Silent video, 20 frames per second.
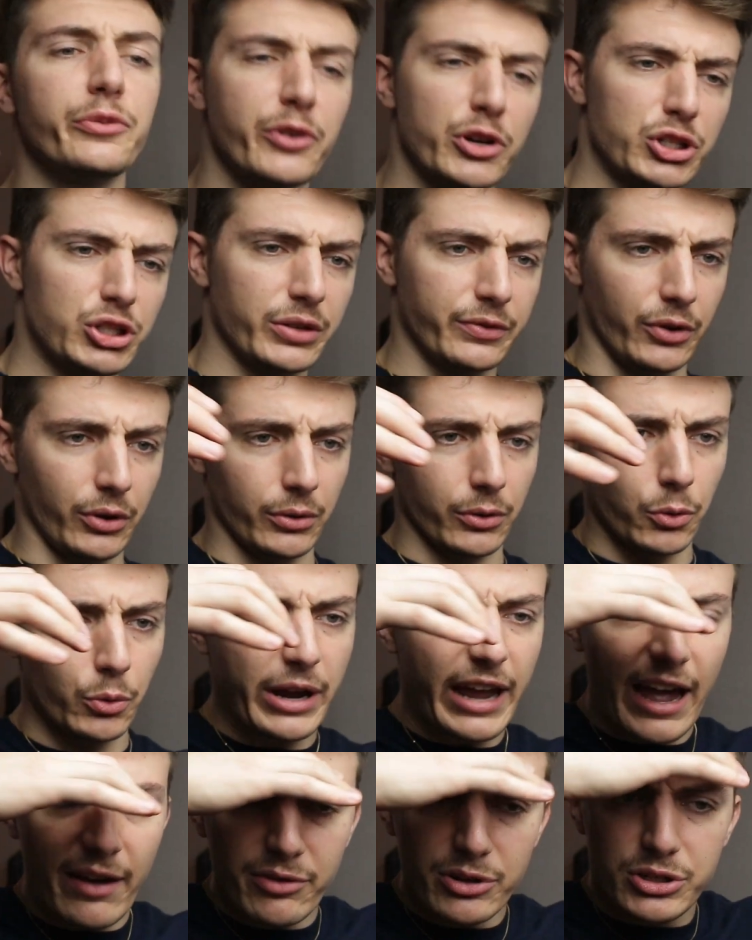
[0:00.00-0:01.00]
first of all,
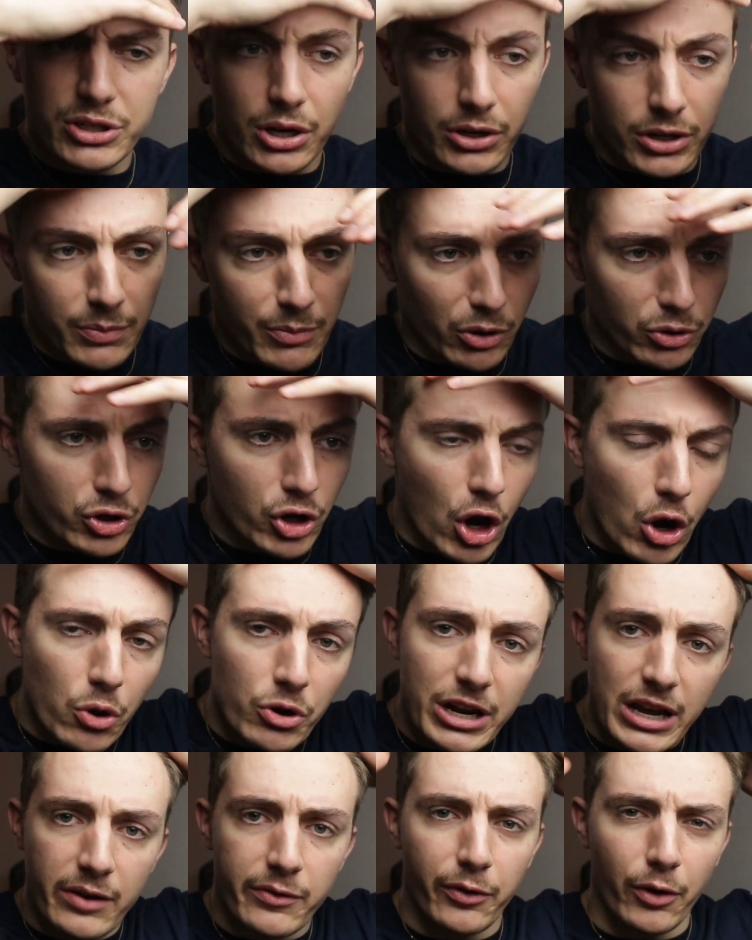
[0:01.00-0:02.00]
we haven't talked about
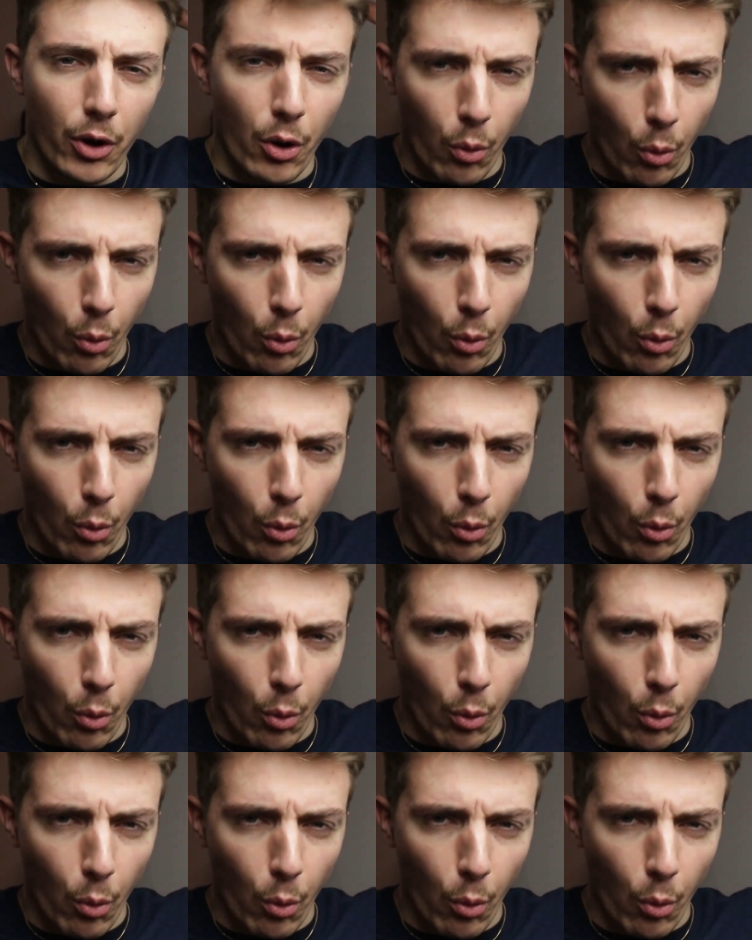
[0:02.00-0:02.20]
coding for a